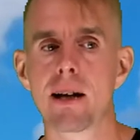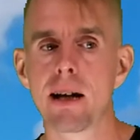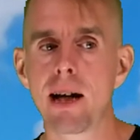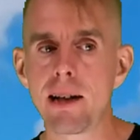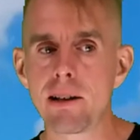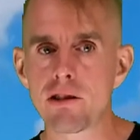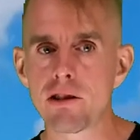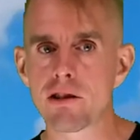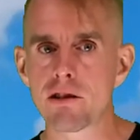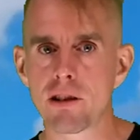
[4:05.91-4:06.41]

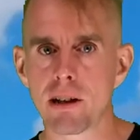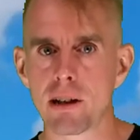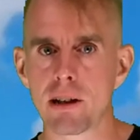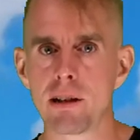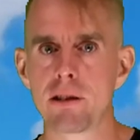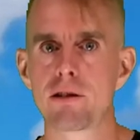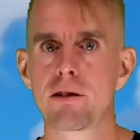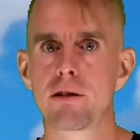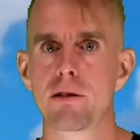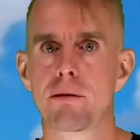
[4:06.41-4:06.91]
Let's
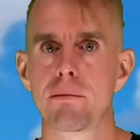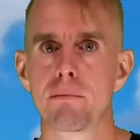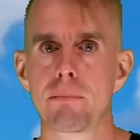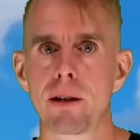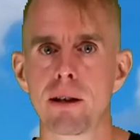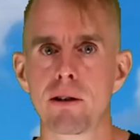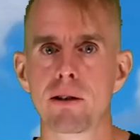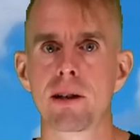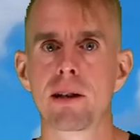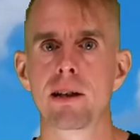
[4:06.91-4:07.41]
start
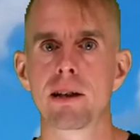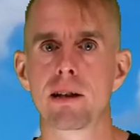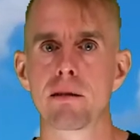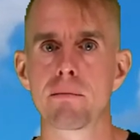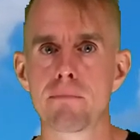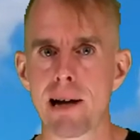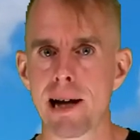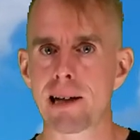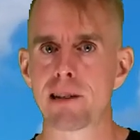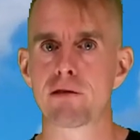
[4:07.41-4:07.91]
by looking at the
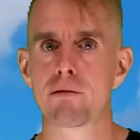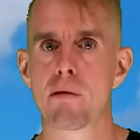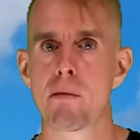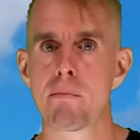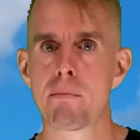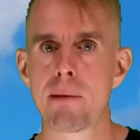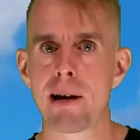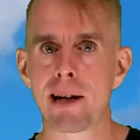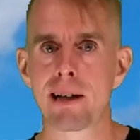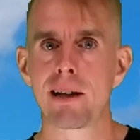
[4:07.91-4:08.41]

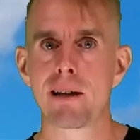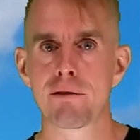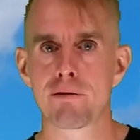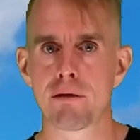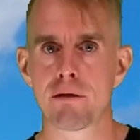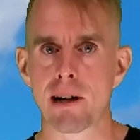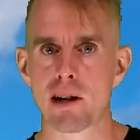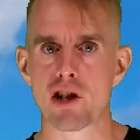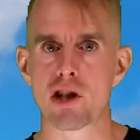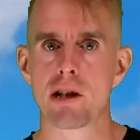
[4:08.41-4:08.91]
maximum packing
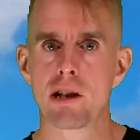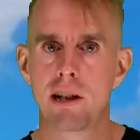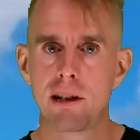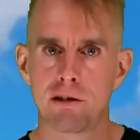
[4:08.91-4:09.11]
fraction